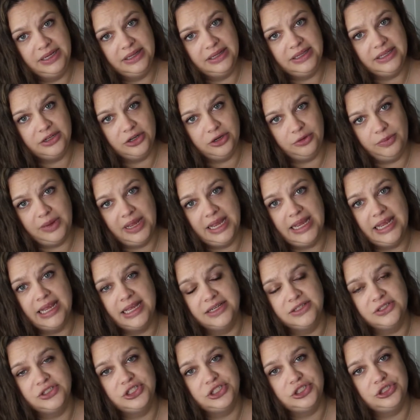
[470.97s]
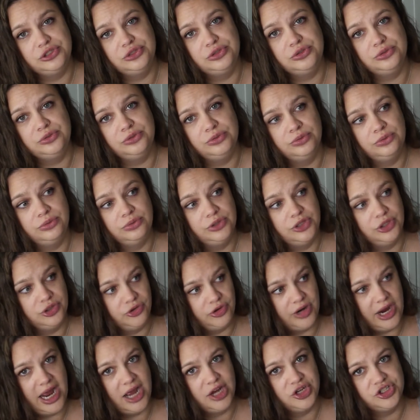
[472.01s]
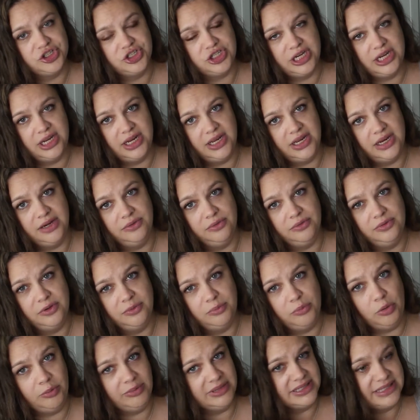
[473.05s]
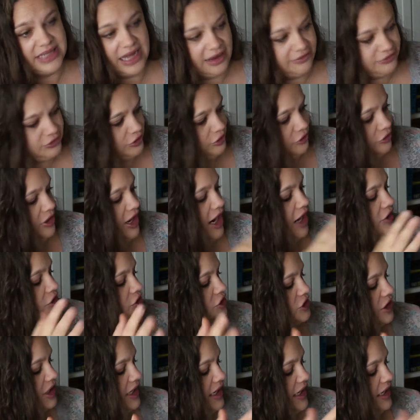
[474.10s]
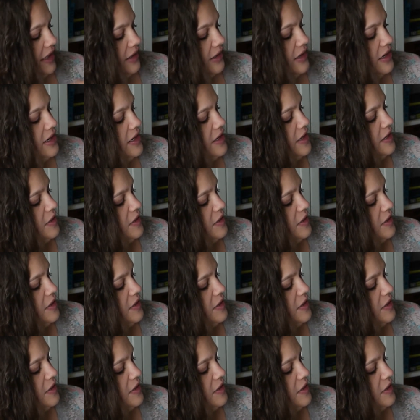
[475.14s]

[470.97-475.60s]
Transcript: lead our way into the crash and the moments after the crash and